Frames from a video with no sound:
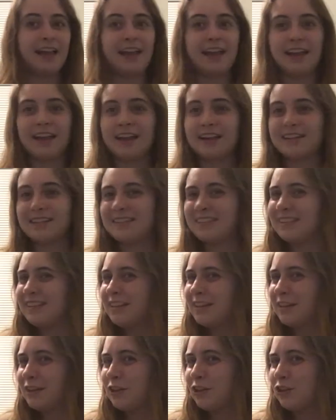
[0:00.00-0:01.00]
and
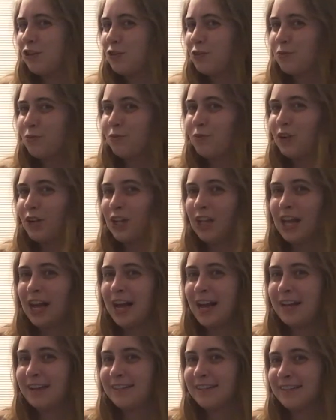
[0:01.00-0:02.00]
then you
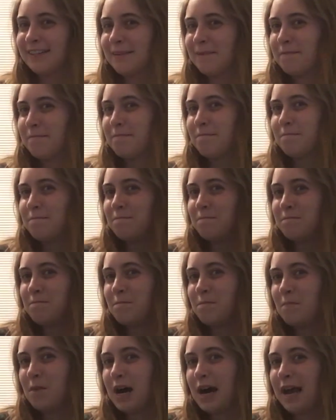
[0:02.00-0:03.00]
realize it
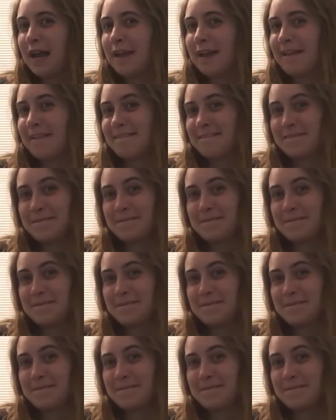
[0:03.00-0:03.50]
might